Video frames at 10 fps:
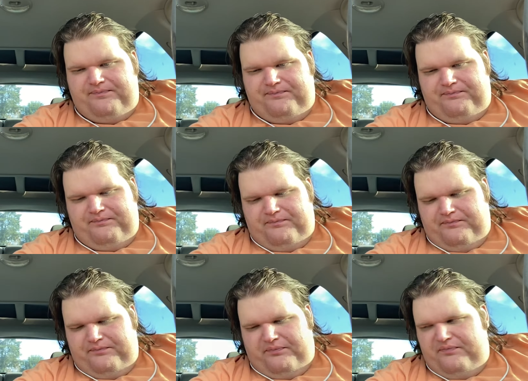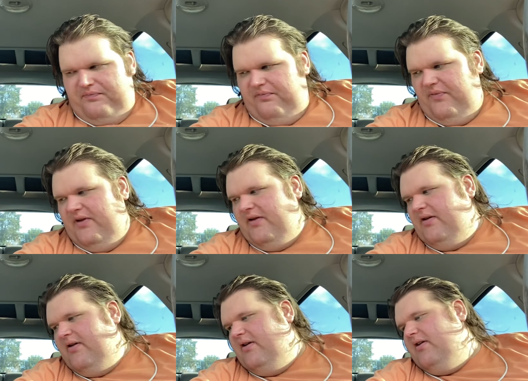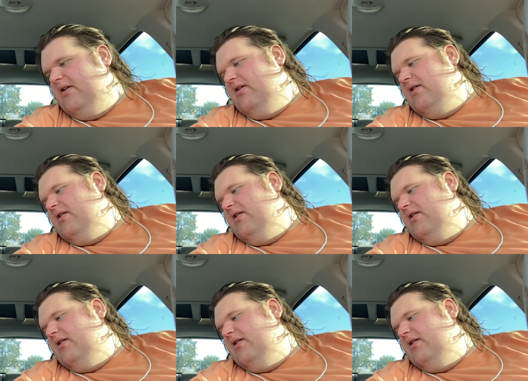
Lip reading: Nobody speaks.